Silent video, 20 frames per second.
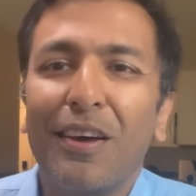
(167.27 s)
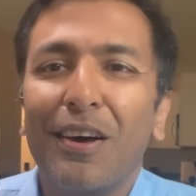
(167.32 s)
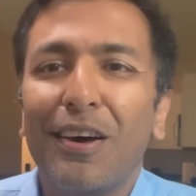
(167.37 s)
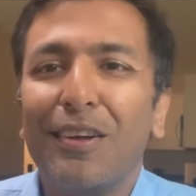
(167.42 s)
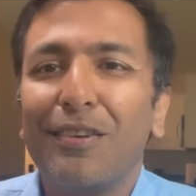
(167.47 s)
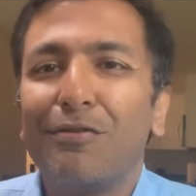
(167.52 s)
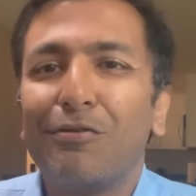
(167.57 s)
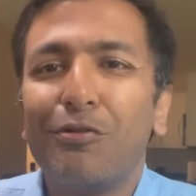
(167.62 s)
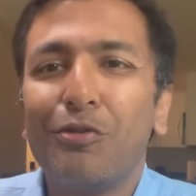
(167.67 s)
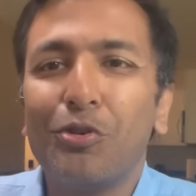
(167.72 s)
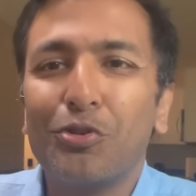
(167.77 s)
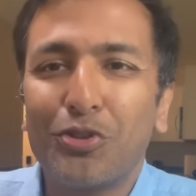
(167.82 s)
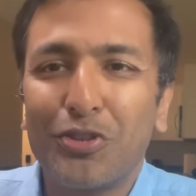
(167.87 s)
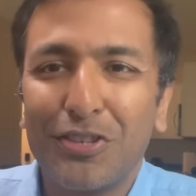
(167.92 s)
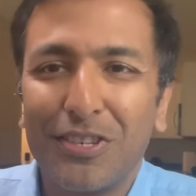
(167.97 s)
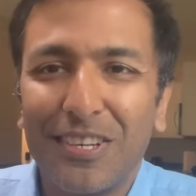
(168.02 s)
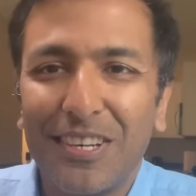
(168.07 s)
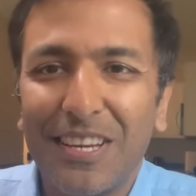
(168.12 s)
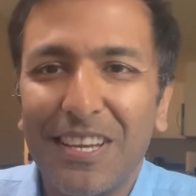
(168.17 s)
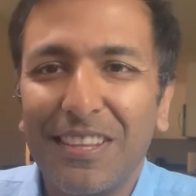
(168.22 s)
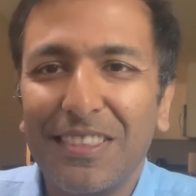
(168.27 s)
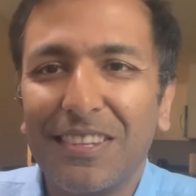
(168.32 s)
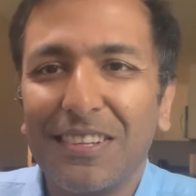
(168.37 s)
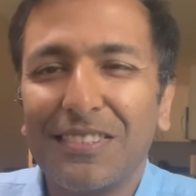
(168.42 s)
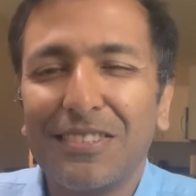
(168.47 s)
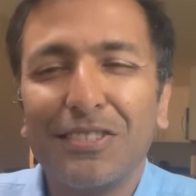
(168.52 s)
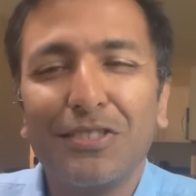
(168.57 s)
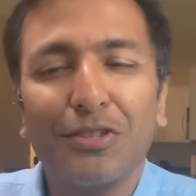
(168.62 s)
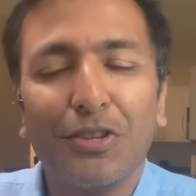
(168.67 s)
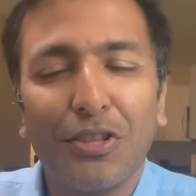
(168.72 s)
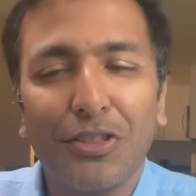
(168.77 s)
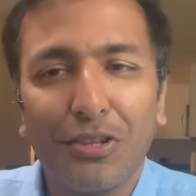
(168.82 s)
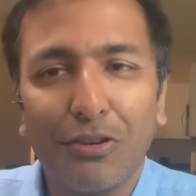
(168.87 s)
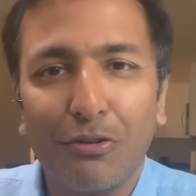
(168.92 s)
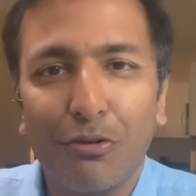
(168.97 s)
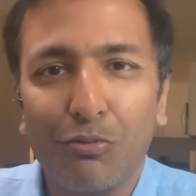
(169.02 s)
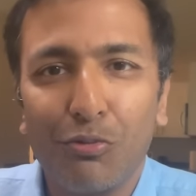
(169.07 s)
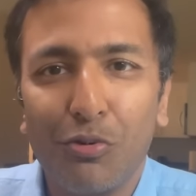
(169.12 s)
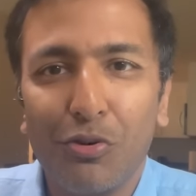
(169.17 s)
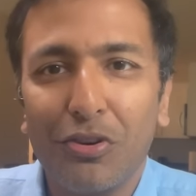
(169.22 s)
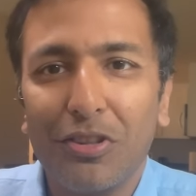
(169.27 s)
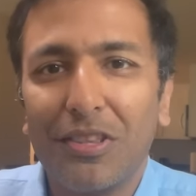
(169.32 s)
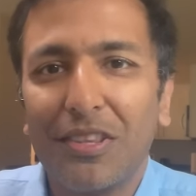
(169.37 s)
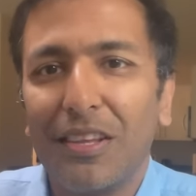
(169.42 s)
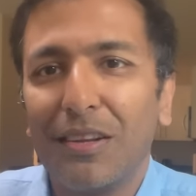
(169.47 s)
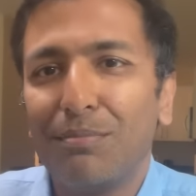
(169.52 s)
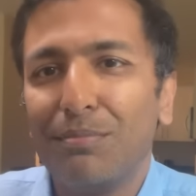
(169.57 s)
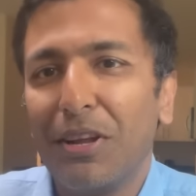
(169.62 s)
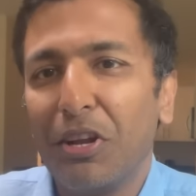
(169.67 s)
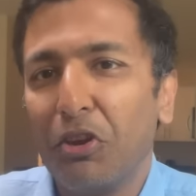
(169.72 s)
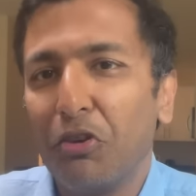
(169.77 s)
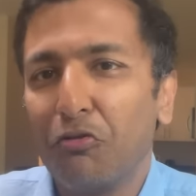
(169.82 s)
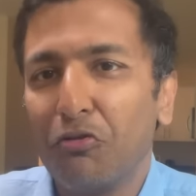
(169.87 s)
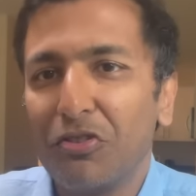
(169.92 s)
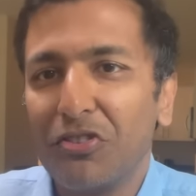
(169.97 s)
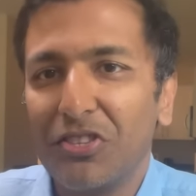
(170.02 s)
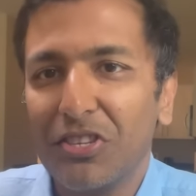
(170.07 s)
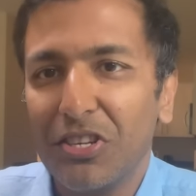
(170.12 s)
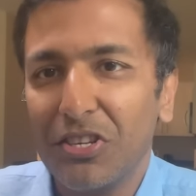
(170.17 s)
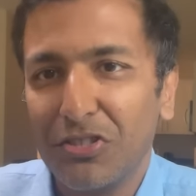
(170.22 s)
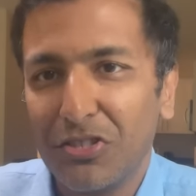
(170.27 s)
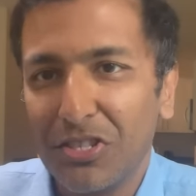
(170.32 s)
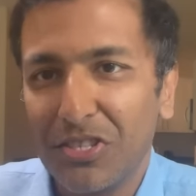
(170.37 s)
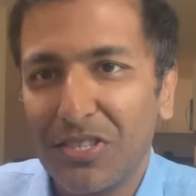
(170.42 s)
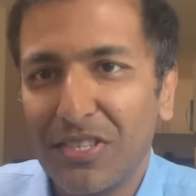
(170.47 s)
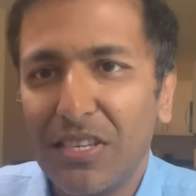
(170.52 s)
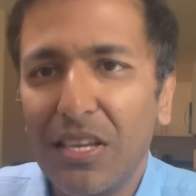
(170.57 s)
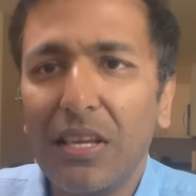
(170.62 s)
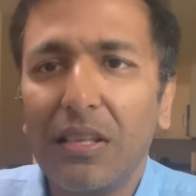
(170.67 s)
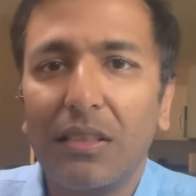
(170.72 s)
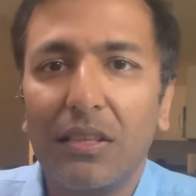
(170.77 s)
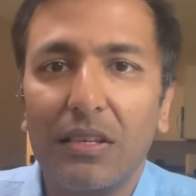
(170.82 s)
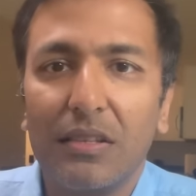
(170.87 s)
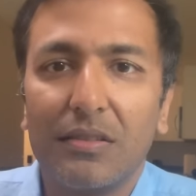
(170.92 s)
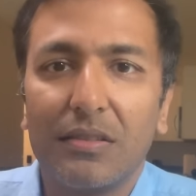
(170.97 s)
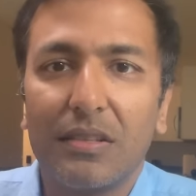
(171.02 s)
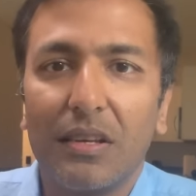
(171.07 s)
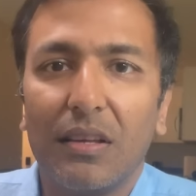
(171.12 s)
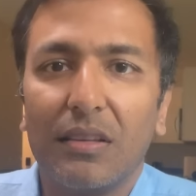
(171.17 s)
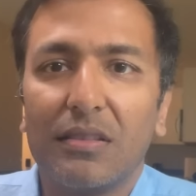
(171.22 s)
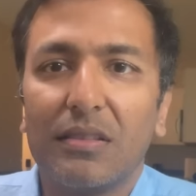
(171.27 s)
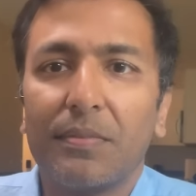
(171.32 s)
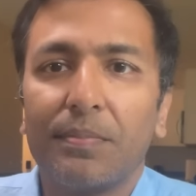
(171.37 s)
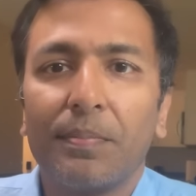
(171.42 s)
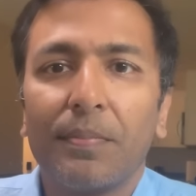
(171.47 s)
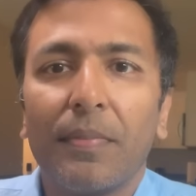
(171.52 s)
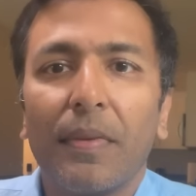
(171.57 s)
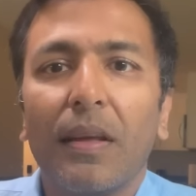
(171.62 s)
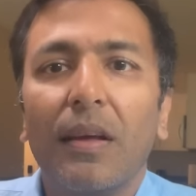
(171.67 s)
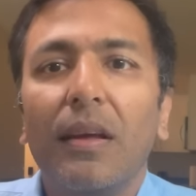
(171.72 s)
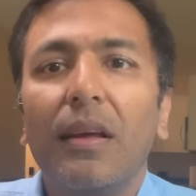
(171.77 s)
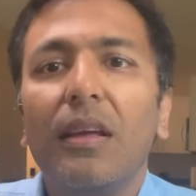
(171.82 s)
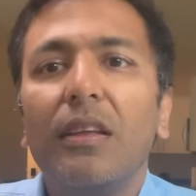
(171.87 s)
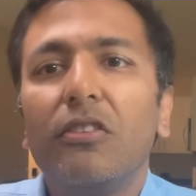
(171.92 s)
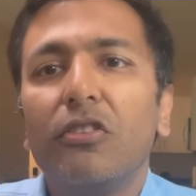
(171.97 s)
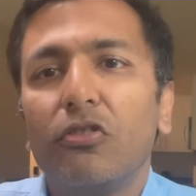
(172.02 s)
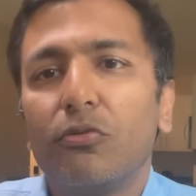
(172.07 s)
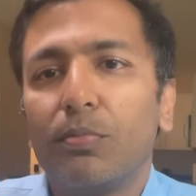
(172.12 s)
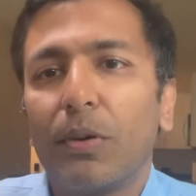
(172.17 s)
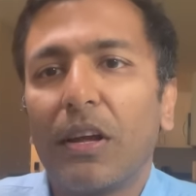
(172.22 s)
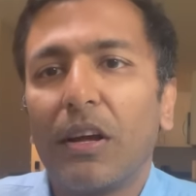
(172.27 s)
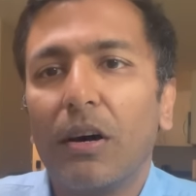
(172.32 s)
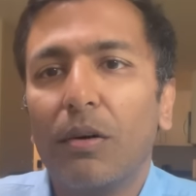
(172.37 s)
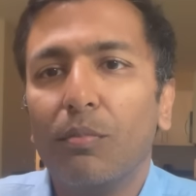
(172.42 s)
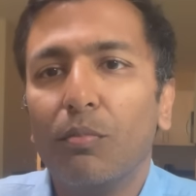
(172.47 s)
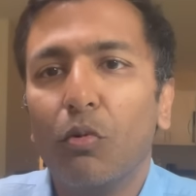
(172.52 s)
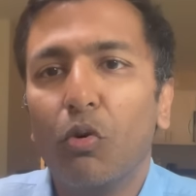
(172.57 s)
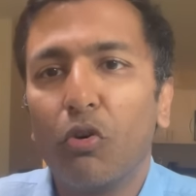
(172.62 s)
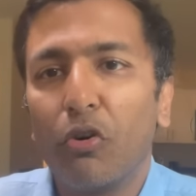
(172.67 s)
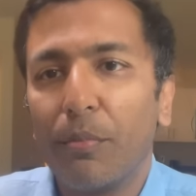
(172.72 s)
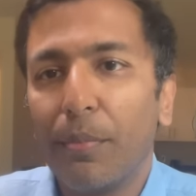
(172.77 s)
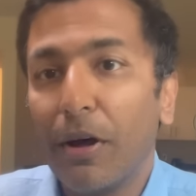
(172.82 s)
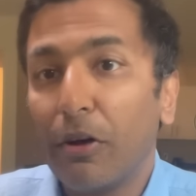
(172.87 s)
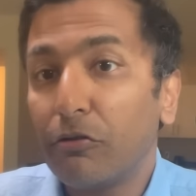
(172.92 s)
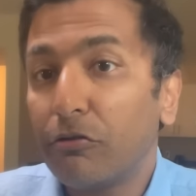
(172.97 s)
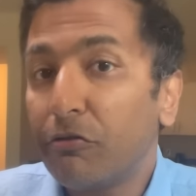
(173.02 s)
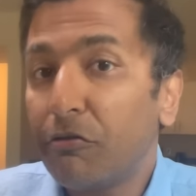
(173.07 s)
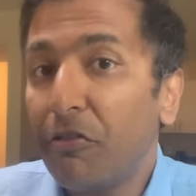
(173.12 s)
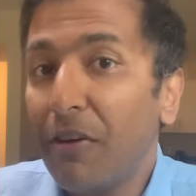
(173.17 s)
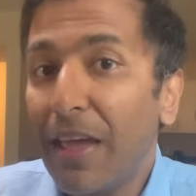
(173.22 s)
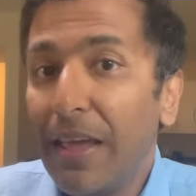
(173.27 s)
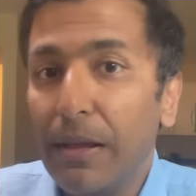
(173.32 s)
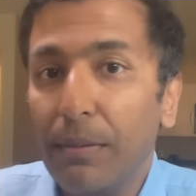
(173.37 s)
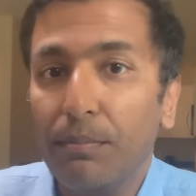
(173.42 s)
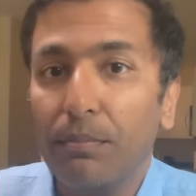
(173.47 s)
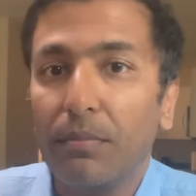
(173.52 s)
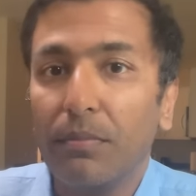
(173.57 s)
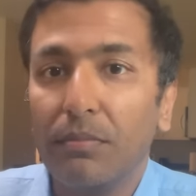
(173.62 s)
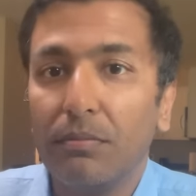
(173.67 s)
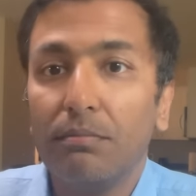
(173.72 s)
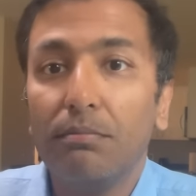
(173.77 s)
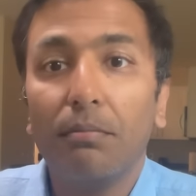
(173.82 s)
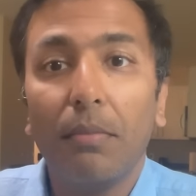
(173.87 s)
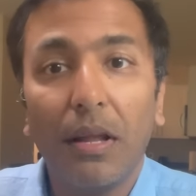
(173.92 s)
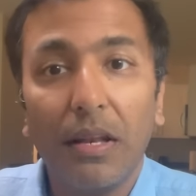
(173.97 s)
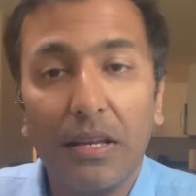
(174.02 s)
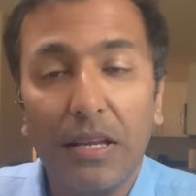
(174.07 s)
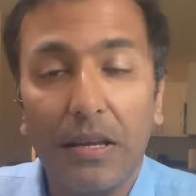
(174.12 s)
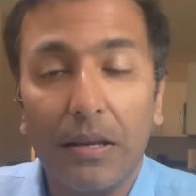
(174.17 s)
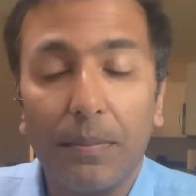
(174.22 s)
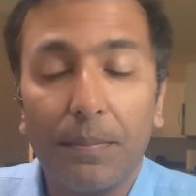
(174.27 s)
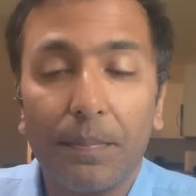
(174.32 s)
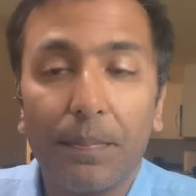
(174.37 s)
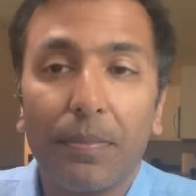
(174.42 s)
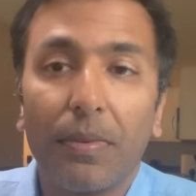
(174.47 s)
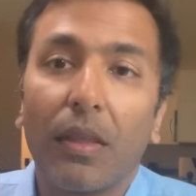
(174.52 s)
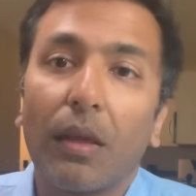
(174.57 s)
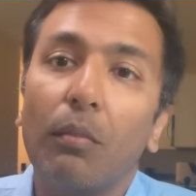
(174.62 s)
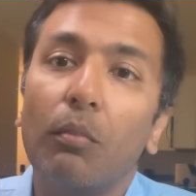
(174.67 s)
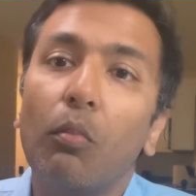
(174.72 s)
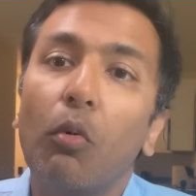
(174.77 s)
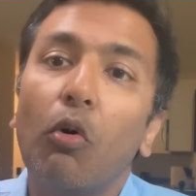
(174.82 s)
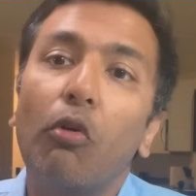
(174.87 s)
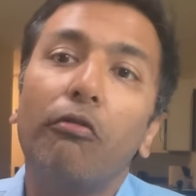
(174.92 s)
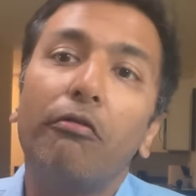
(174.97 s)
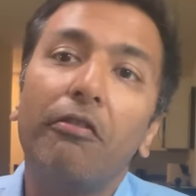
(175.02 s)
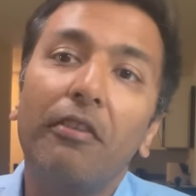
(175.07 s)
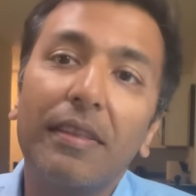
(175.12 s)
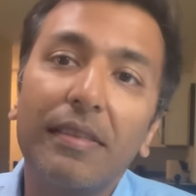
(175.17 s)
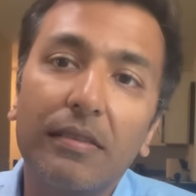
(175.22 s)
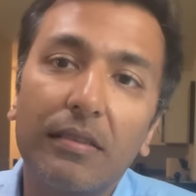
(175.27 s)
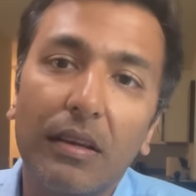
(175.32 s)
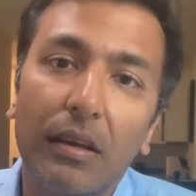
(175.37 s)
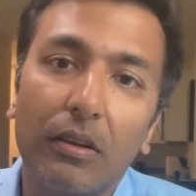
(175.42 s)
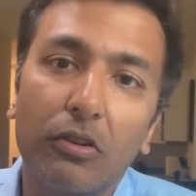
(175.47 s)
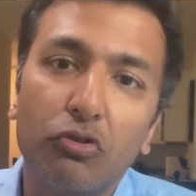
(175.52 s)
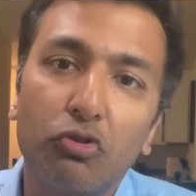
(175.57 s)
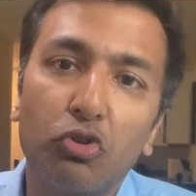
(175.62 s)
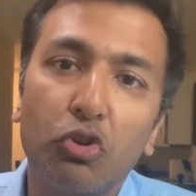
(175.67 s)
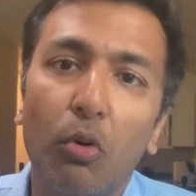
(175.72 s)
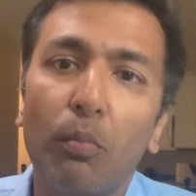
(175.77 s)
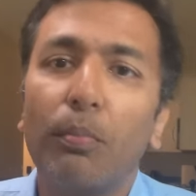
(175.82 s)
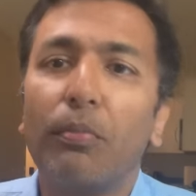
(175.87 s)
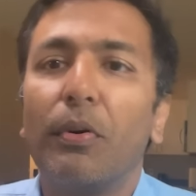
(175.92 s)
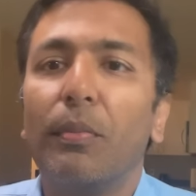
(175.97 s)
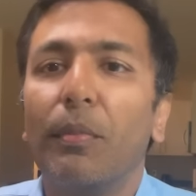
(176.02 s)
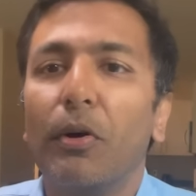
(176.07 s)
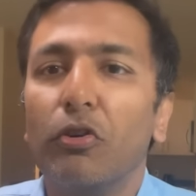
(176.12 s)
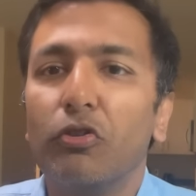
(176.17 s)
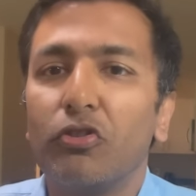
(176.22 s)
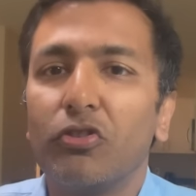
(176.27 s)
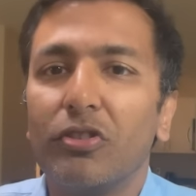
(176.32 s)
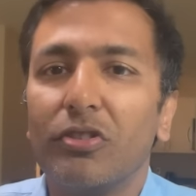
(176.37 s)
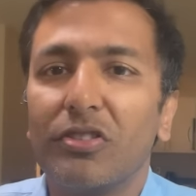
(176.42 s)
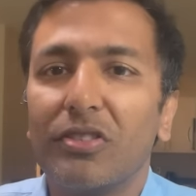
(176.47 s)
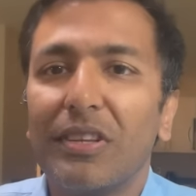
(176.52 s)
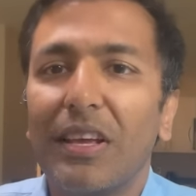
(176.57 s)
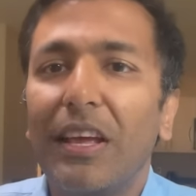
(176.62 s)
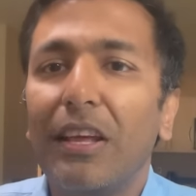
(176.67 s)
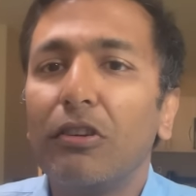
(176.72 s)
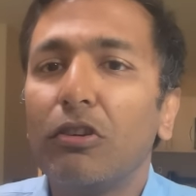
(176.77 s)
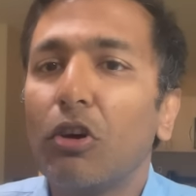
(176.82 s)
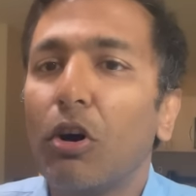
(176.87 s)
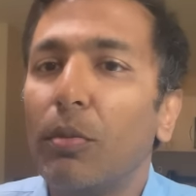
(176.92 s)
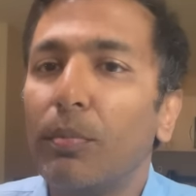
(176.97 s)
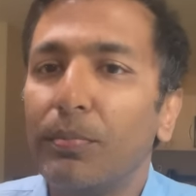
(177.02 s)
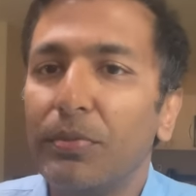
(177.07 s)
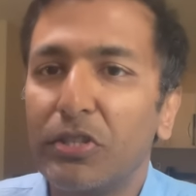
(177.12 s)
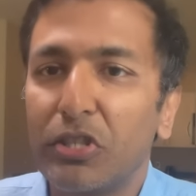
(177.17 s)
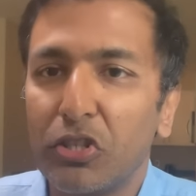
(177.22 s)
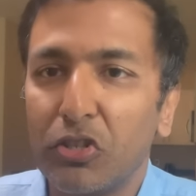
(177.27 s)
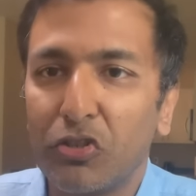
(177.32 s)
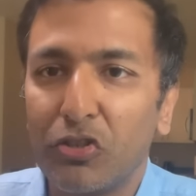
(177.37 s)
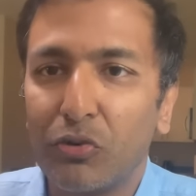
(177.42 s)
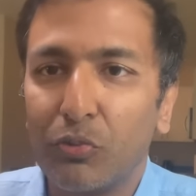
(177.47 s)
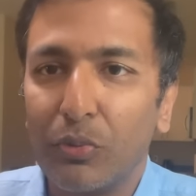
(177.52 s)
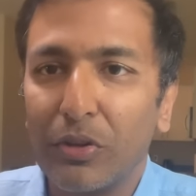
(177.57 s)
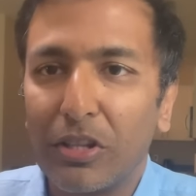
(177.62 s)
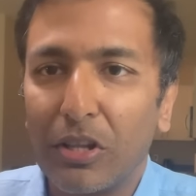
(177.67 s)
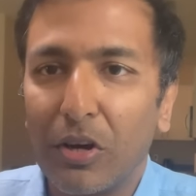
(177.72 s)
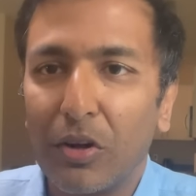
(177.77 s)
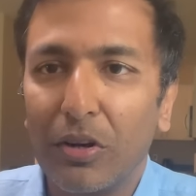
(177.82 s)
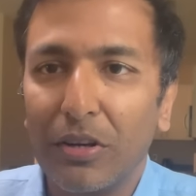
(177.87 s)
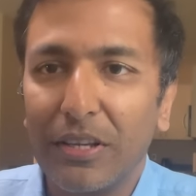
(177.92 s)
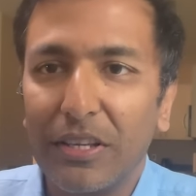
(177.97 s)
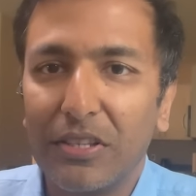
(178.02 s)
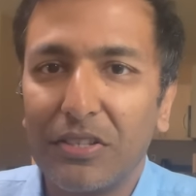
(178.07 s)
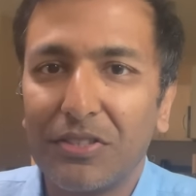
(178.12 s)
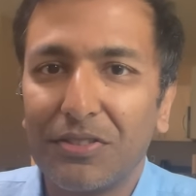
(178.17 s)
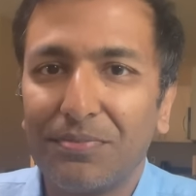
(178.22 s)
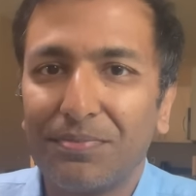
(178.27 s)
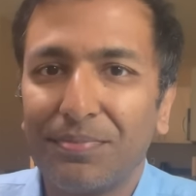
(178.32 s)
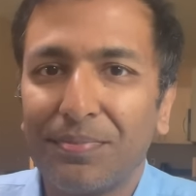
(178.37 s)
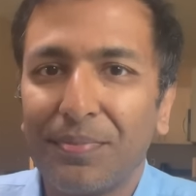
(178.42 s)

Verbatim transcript: Unfortunately, this is not the reward that many researchers seek these days. It has become more about fame, money, more funding, job promotions, and competition with colleagues.